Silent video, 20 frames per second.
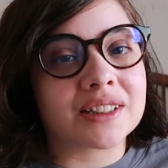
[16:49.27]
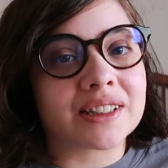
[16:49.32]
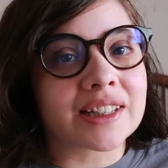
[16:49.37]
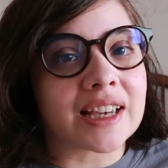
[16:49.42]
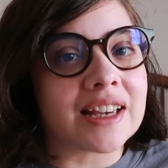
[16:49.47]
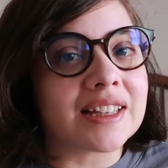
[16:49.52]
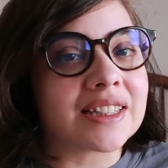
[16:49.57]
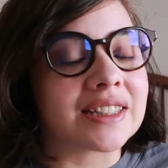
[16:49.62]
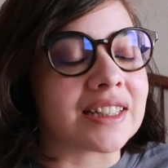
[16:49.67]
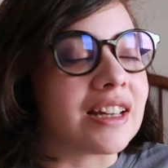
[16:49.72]
Like
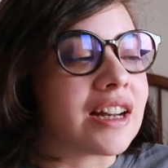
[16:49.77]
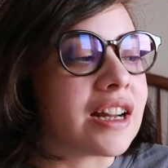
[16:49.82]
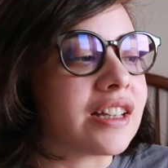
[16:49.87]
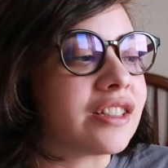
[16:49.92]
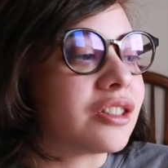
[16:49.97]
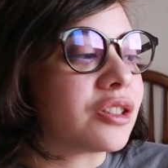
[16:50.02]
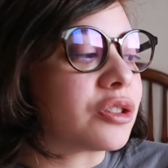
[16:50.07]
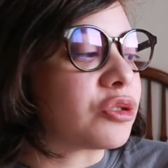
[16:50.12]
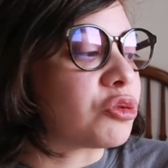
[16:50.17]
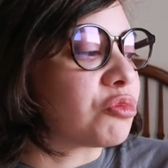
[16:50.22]
I said, I
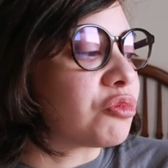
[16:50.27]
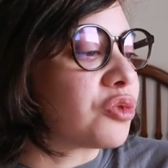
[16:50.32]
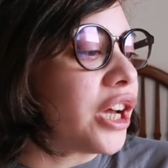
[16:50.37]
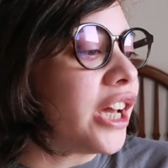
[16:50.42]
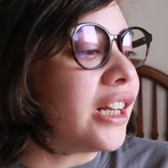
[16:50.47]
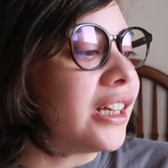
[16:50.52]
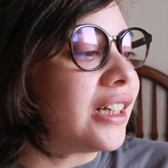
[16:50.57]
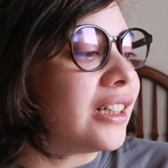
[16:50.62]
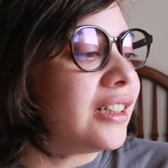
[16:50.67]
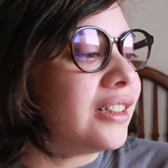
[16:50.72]
just
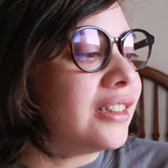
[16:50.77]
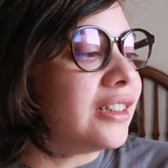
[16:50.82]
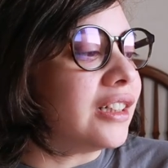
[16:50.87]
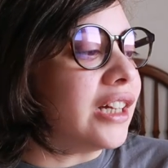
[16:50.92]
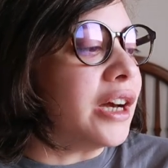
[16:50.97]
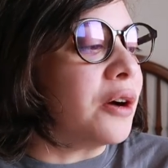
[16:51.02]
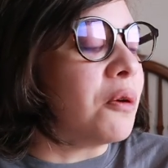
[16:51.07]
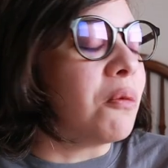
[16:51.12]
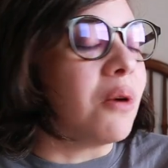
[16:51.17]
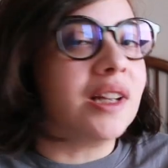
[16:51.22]
read it
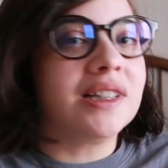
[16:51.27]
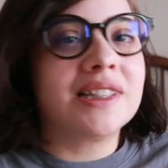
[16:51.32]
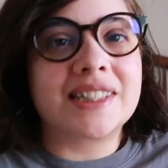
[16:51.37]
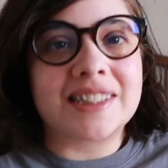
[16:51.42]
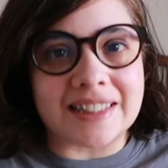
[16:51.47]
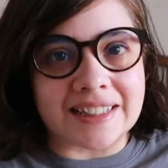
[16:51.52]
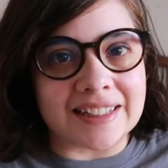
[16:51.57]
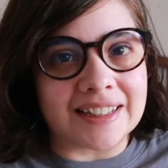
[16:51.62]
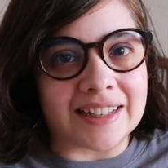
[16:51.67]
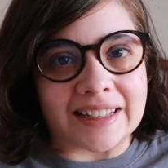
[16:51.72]
in one
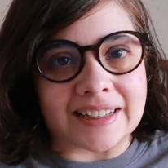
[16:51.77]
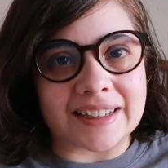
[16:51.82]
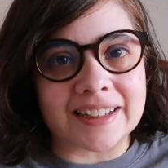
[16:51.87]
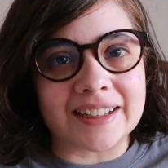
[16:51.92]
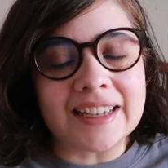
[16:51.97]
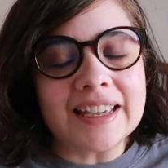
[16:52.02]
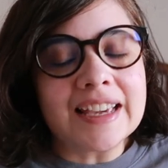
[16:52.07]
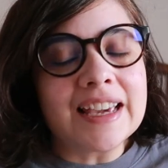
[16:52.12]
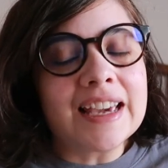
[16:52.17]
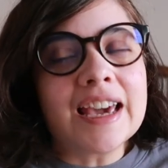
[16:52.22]

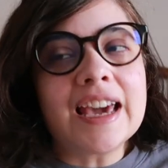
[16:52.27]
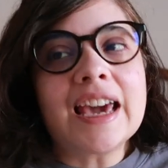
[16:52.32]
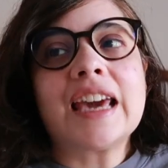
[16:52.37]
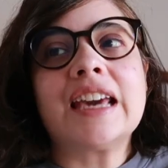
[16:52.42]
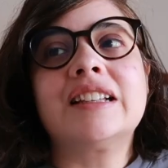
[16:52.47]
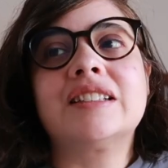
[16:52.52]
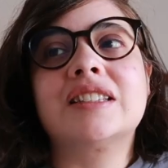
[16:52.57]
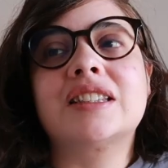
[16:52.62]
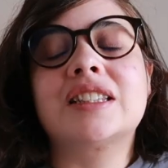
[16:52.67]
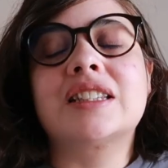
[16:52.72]
sitting.
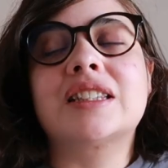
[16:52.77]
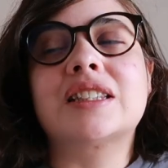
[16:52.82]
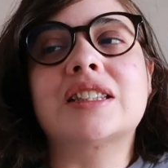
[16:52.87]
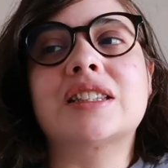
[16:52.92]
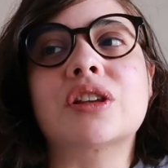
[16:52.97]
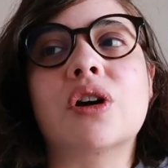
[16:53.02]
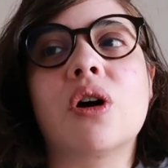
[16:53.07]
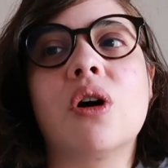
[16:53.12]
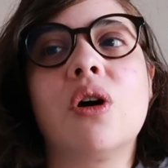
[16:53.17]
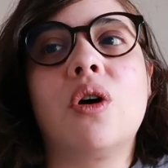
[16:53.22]
It's
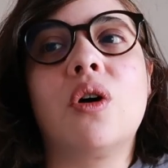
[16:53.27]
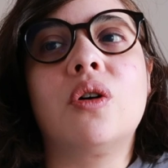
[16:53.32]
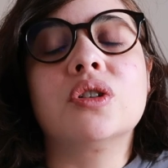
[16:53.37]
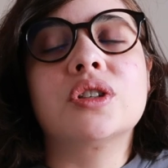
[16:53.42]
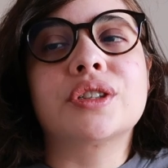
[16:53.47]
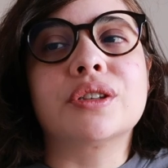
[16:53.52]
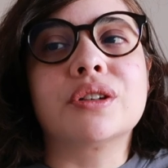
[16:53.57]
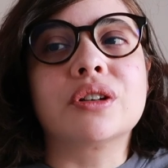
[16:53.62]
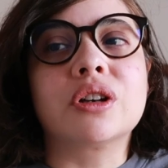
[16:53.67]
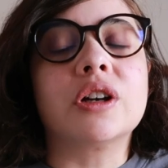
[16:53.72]
so
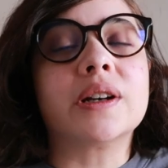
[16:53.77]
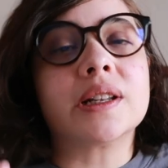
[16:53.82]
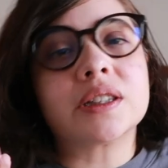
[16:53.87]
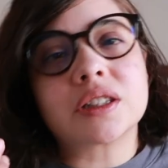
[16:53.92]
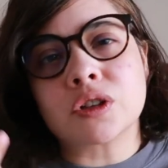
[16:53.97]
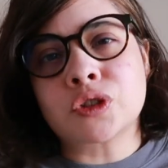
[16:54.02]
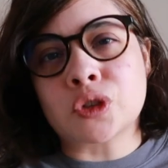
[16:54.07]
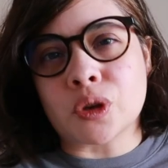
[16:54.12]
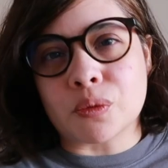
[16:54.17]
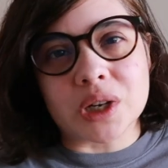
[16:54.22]
good. It's
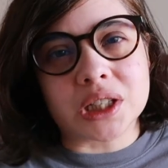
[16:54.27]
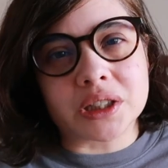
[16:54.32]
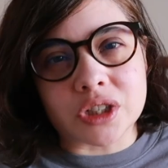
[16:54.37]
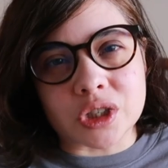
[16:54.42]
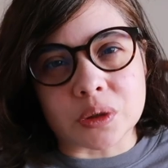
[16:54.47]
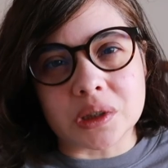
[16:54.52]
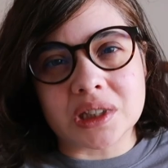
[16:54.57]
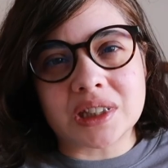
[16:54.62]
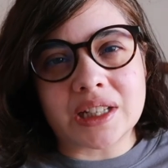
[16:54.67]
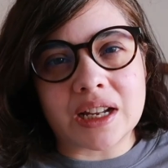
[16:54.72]
also really
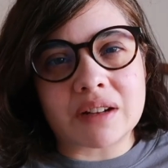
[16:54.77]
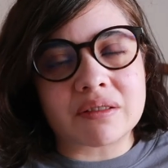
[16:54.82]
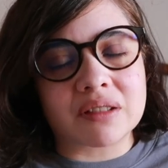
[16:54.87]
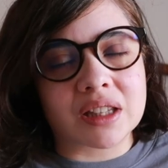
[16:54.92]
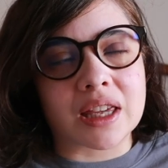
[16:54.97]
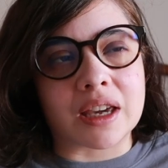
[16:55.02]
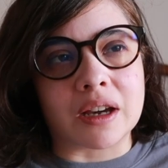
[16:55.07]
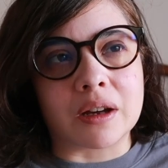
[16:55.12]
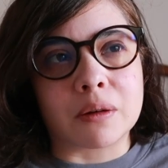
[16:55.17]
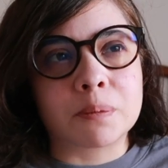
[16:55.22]
short. That
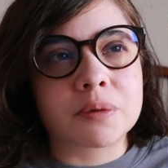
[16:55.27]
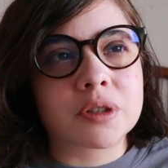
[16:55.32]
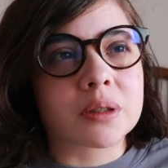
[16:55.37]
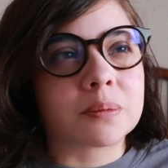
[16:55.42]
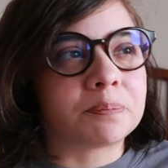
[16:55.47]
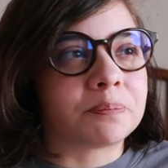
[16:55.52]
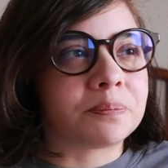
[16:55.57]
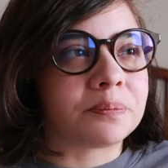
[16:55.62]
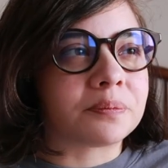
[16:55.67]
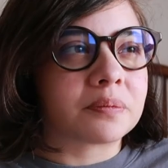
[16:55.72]
really helps.
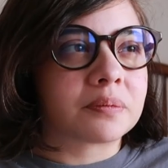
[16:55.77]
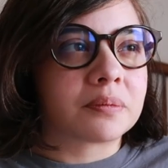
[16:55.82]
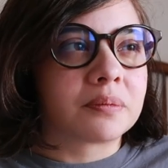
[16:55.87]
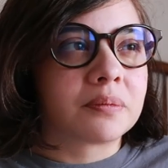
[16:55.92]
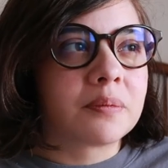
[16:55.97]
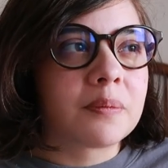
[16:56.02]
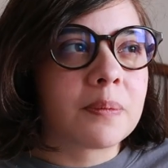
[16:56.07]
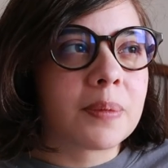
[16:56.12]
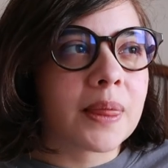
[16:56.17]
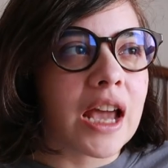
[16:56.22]

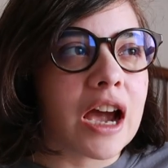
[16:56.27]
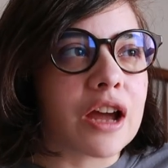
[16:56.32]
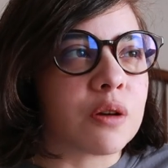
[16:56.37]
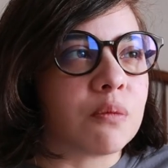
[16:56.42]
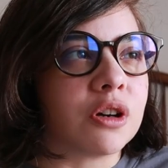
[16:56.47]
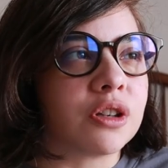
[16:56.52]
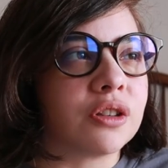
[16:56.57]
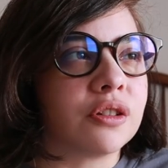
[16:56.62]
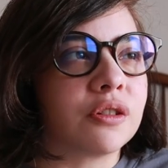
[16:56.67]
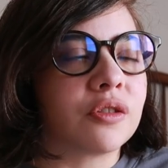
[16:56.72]
I don't
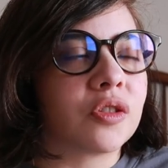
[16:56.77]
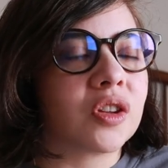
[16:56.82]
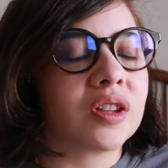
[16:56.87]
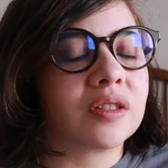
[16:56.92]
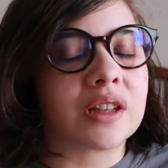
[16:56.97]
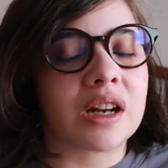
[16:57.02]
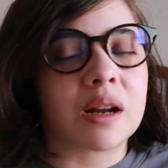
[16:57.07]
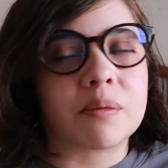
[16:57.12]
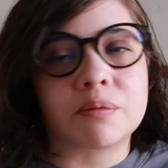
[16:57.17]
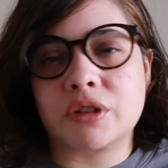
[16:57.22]
want you to
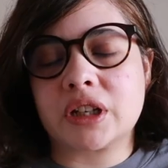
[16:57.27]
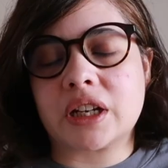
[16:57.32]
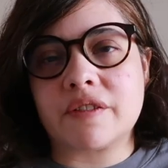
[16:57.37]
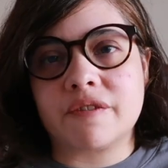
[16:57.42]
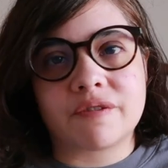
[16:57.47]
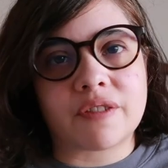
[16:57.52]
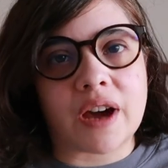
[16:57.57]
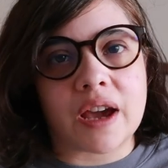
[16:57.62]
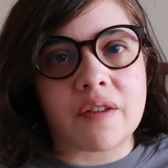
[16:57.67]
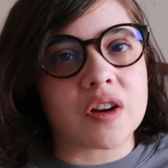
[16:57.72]
think that I'm
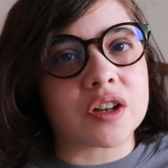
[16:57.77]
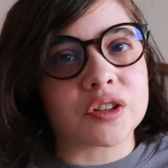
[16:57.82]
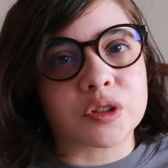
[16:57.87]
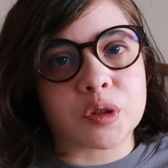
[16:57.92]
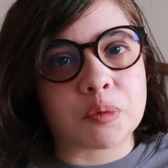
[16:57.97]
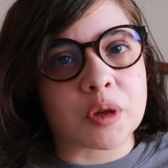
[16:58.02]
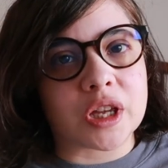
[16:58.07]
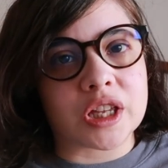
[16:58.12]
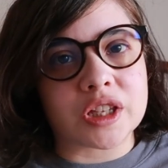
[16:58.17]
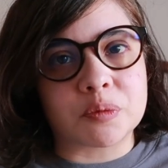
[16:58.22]
reading
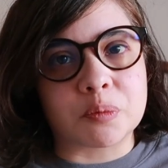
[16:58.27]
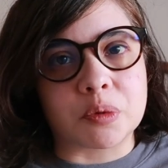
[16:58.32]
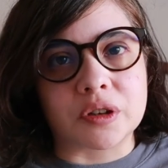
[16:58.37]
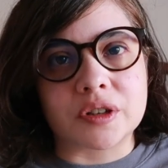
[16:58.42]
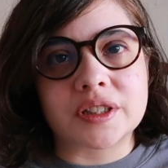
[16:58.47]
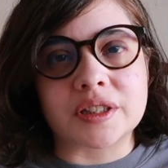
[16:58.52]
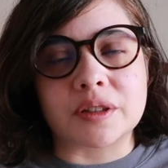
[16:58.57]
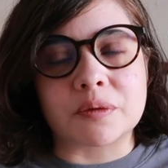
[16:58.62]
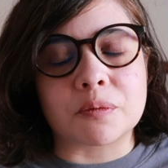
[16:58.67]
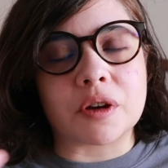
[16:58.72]
500-page
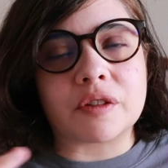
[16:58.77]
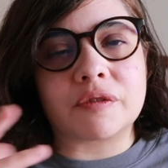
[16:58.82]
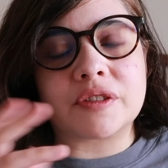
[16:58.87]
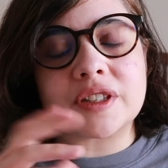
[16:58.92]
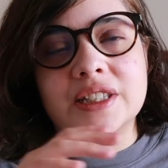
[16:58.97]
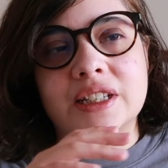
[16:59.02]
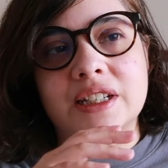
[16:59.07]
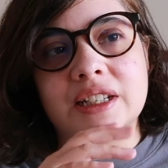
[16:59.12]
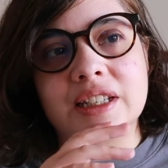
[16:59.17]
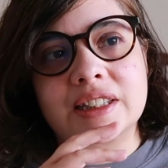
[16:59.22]
books in one
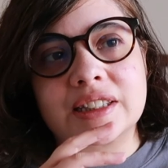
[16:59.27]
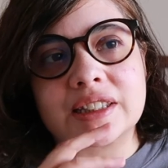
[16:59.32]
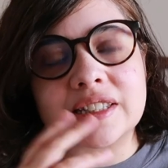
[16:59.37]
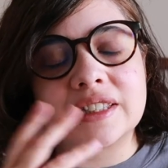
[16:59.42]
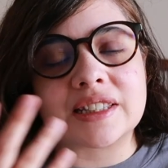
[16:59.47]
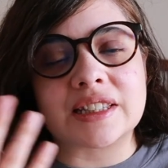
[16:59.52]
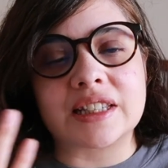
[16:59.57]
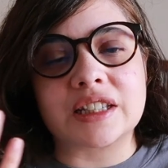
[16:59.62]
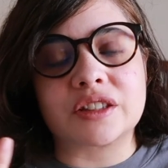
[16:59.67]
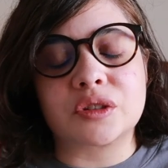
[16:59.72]
sitting. This
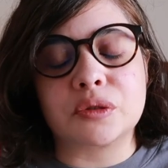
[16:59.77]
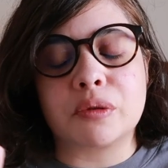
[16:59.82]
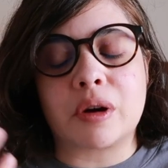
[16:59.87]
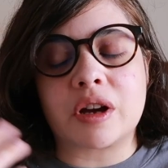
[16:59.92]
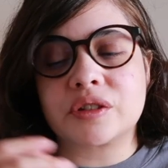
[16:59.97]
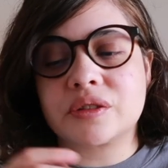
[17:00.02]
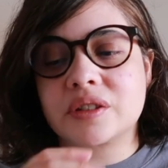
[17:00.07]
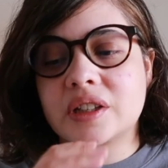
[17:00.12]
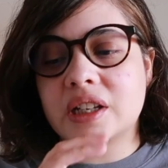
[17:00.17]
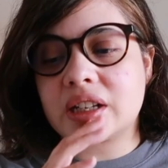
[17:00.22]
is like
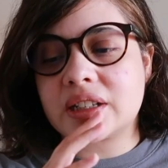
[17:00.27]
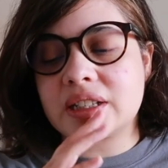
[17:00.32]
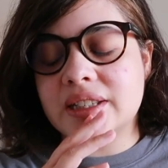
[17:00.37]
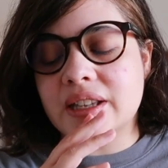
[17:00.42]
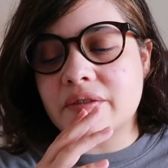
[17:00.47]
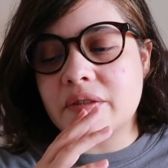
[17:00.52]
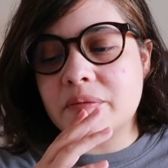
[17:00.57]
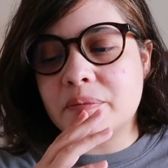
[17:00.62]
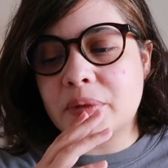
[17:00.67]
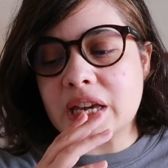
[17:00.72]

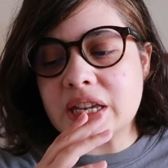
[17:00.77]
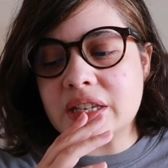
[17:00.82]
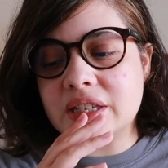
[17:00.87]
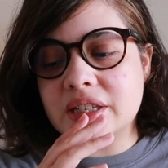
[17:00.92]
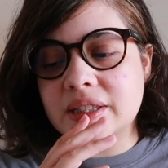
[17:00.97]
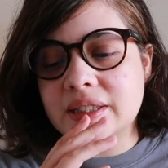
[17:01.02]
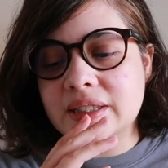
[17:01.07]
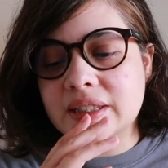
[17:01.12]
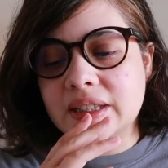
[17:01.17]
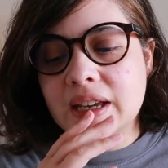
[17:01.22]
287
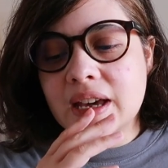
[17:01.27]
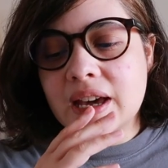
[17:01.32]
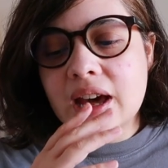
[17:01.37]
pages.